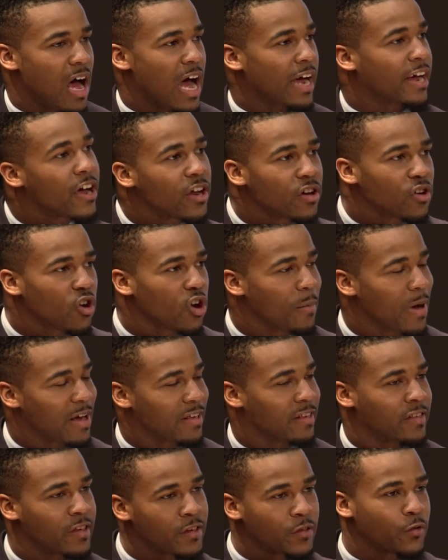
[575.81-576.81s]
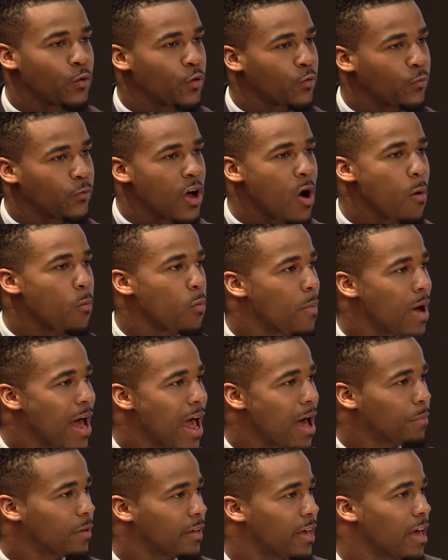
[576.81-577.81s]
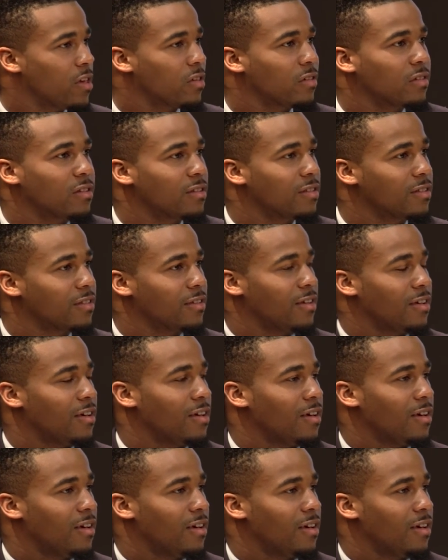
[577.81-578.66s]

I couldn't go to my sisters for help with my applications.